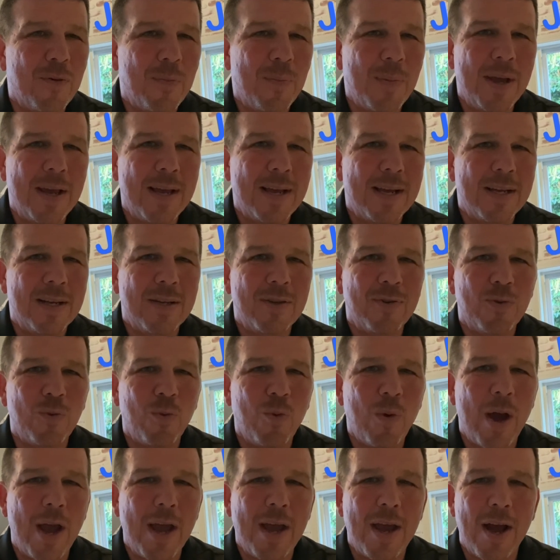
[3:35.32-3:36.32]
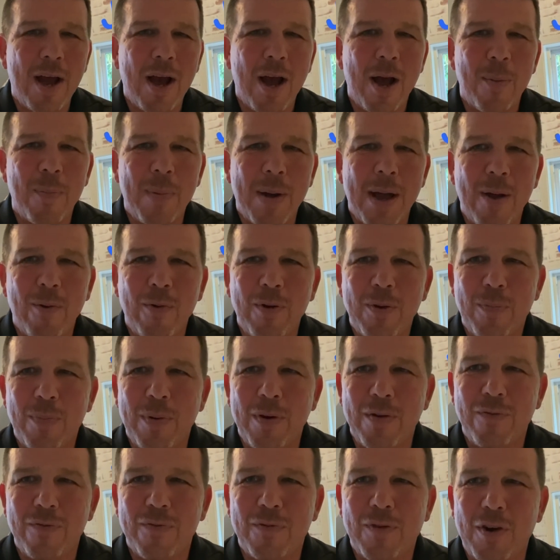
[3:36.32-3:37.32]
me is way up. I would
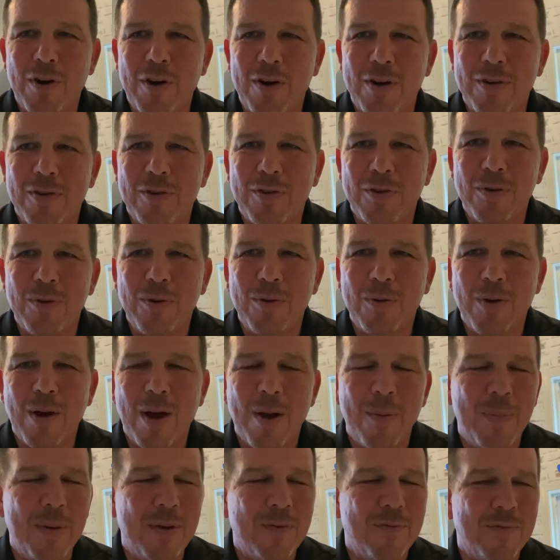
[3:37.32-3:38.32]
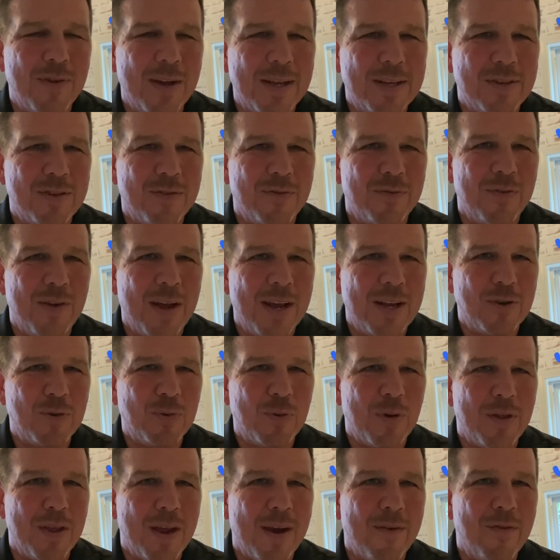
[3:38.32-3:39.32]
prefer to uh, be face to face
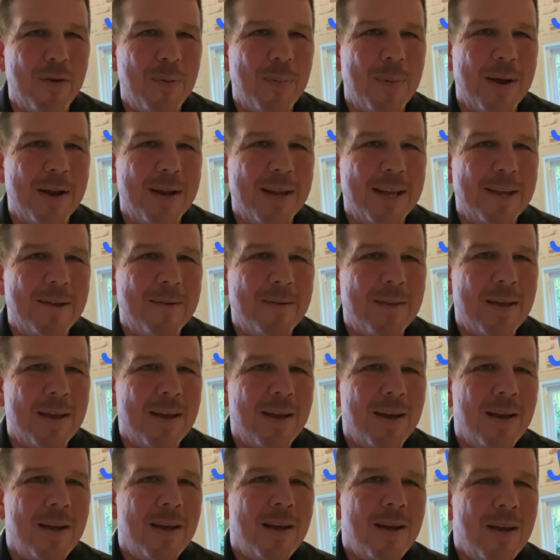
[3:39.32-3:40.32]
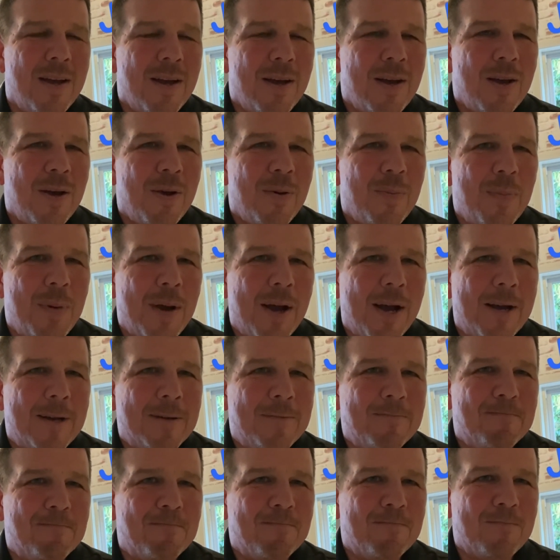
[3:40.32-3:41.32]
with everybody. But
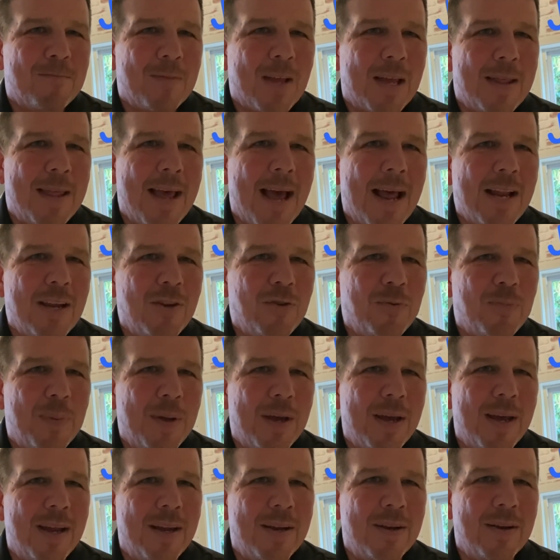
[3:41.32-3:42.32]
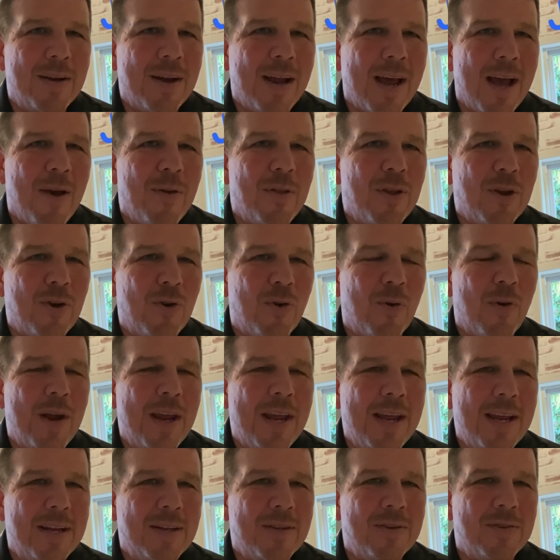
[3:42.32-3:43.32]
that has been how the
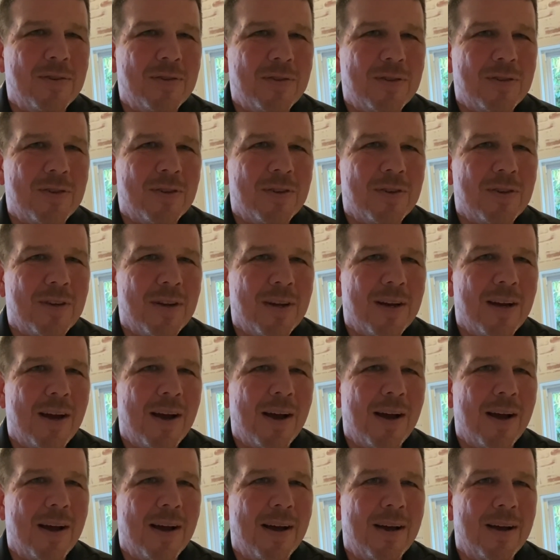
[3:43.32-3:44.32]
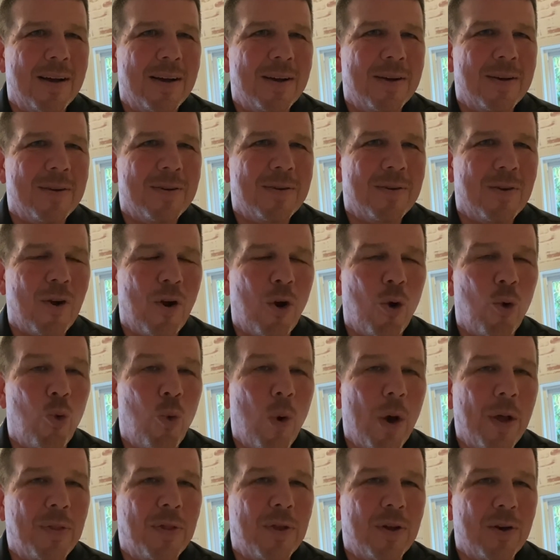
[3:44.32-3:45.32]
Greenes uh, or
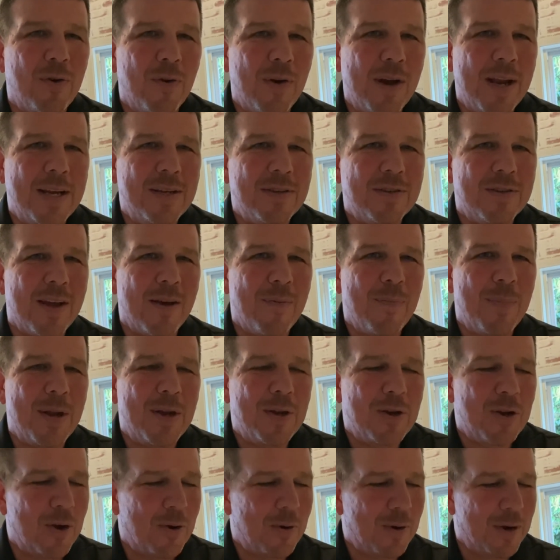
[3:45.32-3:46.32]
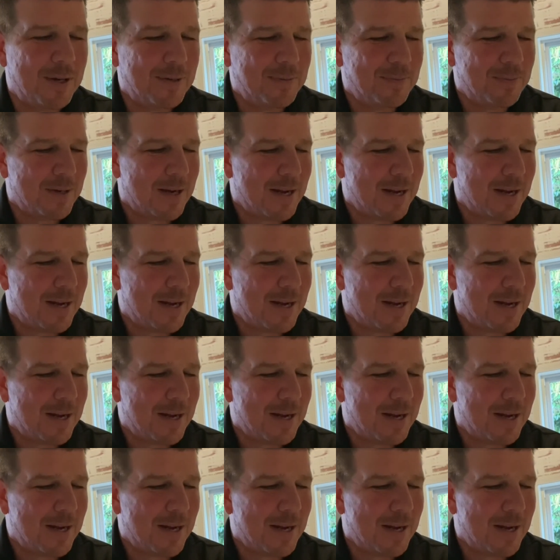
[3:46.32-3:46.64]
what the Greenes have been doing,